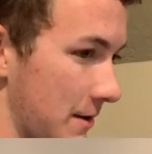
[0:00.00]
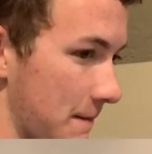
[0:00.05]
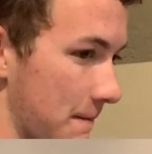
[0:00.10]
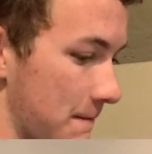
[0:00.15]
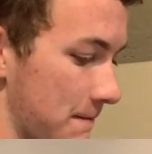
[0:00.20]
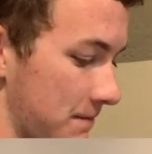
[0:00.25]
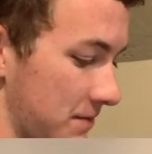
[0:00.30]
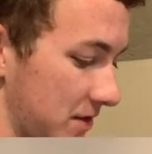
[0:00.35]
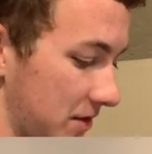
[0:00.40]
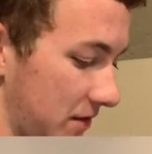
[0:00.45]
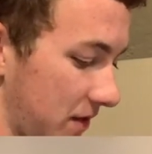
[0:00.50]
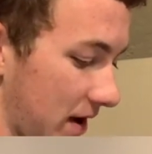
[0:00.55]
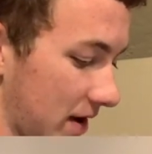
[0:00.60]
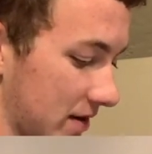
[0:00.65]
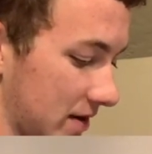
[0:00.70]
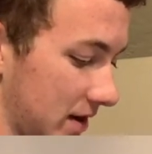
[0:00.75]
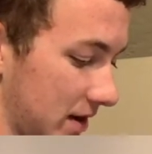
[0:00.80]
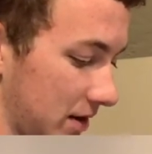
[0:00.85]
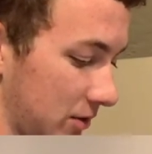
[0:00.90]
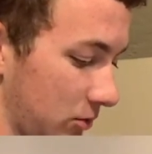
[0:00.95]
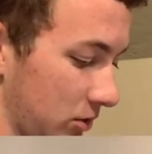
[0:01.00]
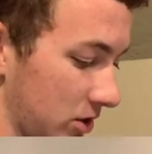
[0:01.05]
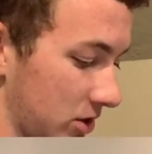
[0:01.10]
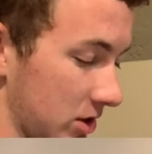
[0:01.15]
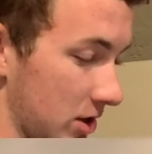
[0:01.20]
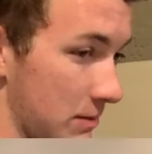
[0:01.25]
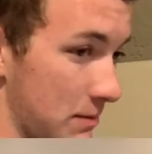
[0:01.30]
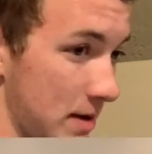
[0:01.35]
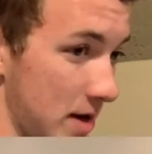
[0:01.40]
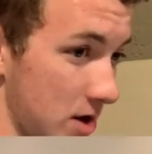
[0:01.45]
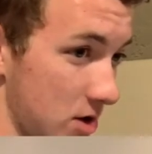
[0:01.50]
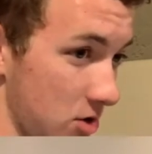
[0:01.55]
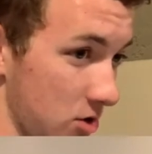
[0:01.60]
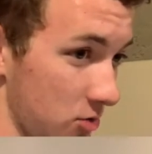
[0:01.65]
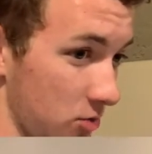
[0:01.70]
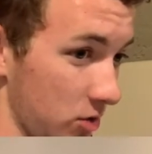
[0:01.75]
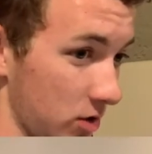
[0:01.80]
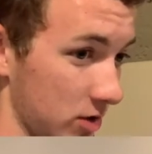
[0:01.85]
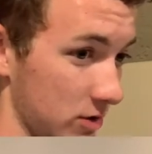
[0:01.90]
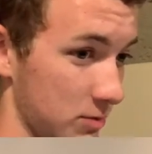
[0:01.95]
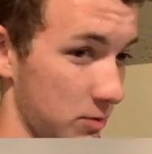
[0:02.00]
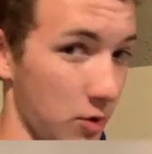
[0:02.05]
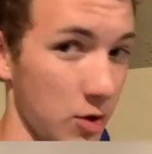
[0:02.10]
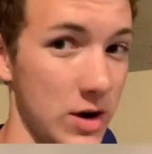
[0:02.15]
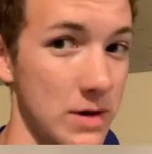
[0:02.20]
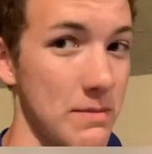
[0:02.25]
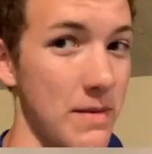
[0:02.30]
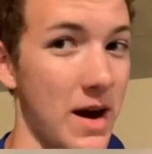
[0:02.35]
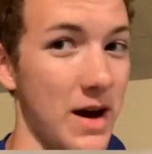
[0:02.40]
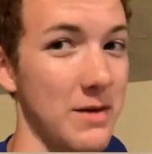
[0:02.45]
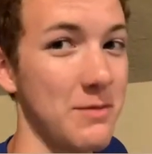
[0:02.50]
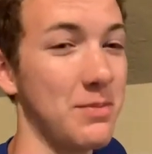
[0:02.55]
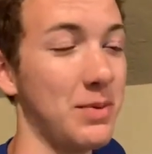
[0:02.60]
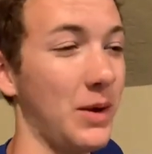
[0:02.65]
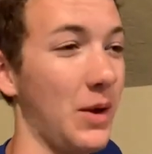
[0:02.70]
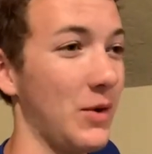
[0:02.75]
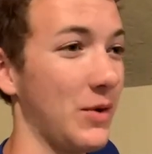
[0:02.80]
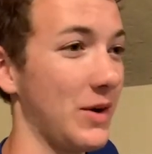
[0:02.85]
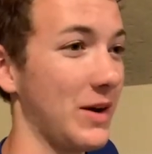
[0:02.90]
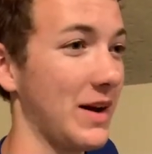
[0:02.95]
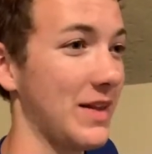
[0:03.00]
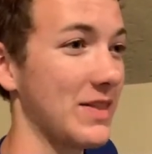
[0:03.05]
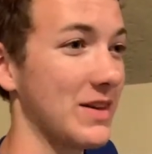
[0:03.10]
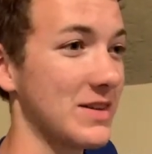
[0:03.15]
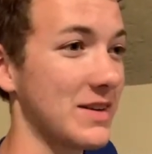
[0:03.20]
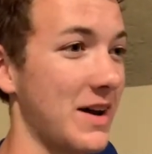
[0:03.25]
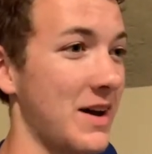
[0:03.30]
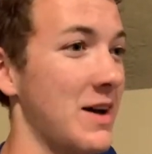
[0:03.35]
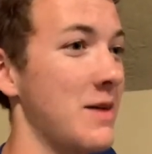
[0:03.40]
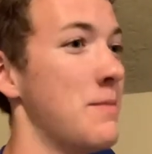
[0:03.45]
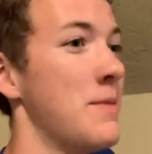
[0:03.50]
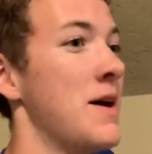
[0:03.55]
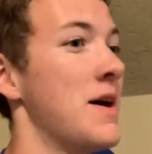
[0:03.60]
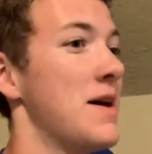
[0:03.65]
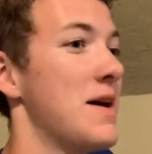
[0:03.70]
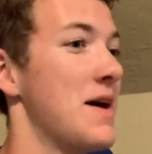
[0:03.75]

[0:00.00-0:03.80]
the fact that it was a beard was pretty mind-blowing at the time.